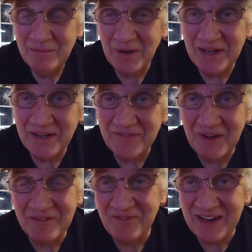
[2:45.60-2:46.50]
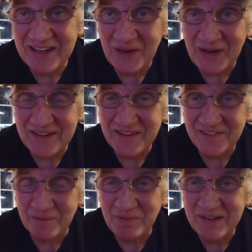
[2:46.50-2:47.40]
But if you ever find out I
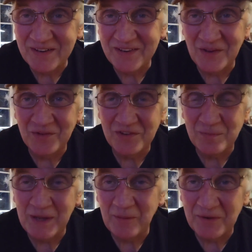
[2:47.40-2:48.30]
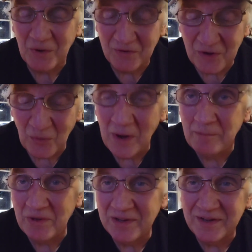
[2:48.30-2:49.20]
disappeared, you'll just be able to go over to
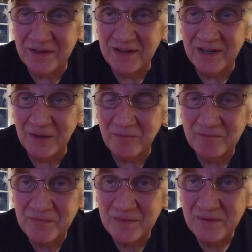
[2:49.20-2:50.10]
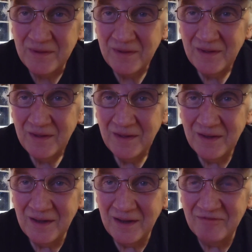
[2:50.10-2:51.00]
Rumble and
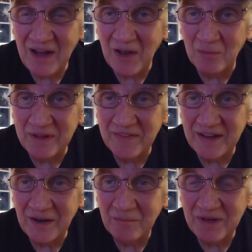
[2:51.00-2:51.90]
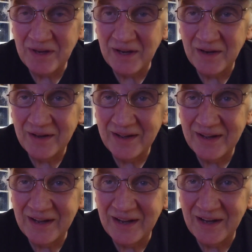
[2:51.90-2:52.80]
follow me there.
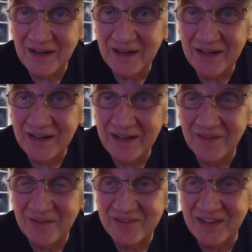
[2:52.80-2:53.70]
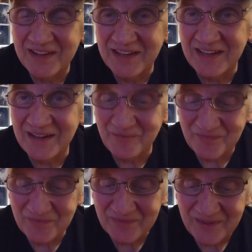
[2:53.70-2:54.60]
But it looks like
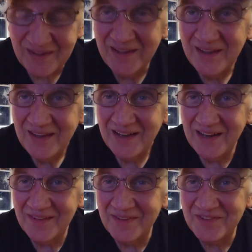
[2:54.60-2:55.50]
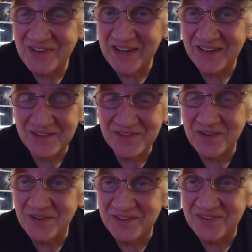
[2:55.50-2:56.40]
this channel is
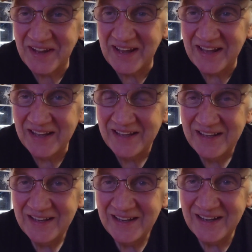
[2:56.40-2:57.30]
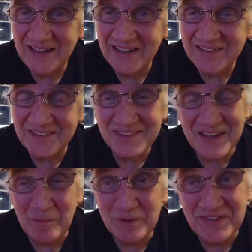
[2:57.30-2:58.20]
here to stay. Just a
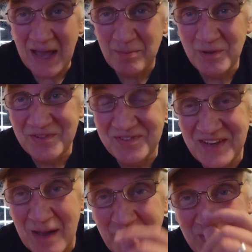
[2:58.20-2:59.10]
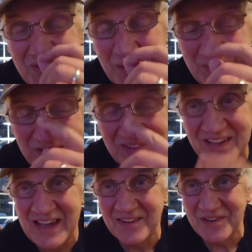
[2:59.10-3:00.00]
couple taboo subjects
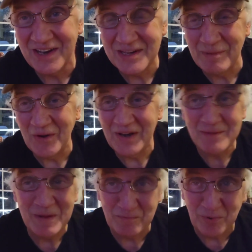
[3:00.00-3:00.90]
you can't talk about, and I'd be